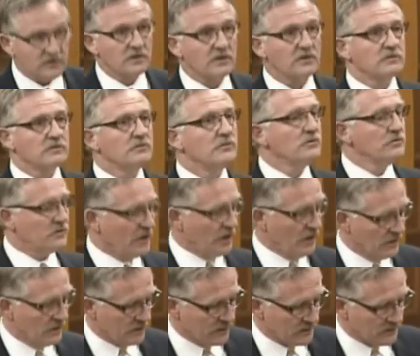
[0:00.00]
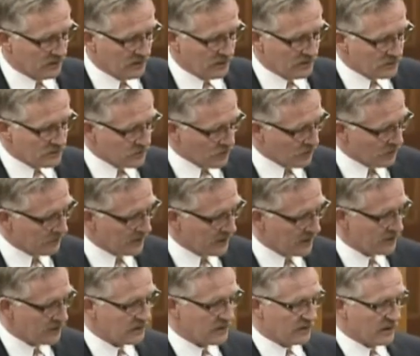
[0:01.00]
such as New Zealand,
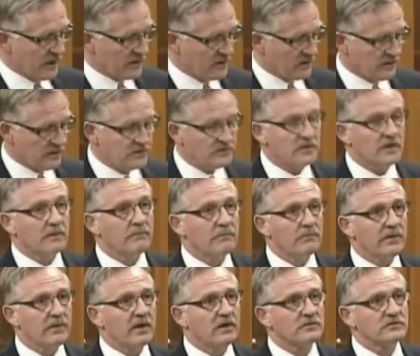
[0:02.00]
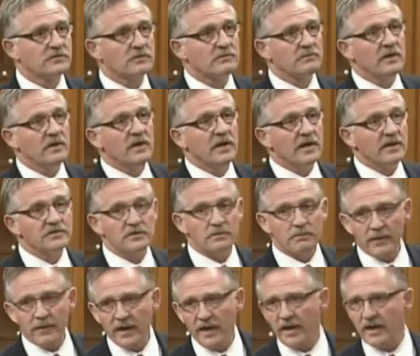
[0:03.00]
Germany, the Netherlands, and Belgium, and
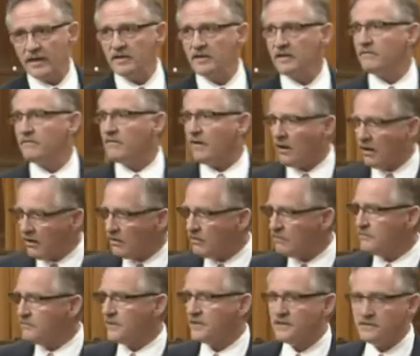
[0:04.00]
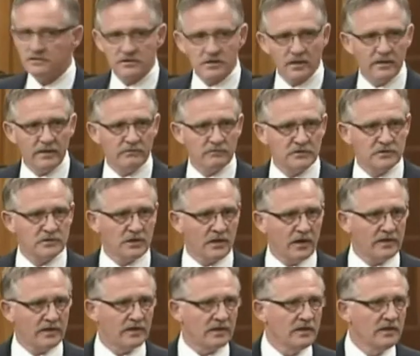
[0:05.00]
Japan have already signed with
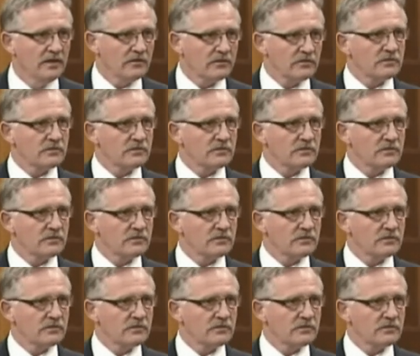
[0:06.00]
China.